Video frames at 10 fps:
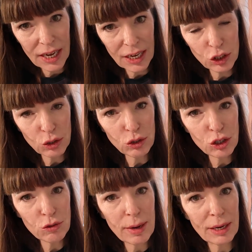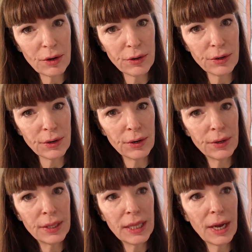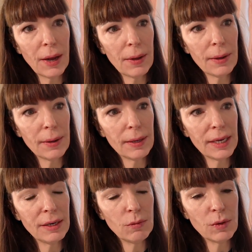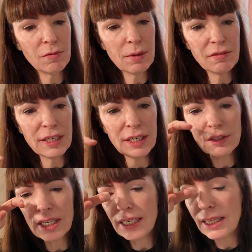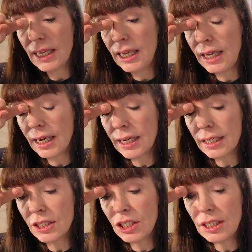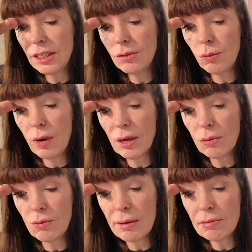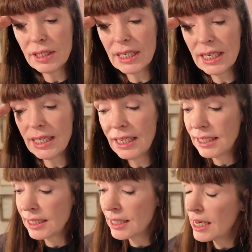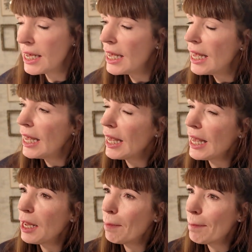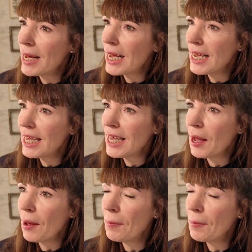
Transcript: I told you about her in one of my videos, like she's well represented in my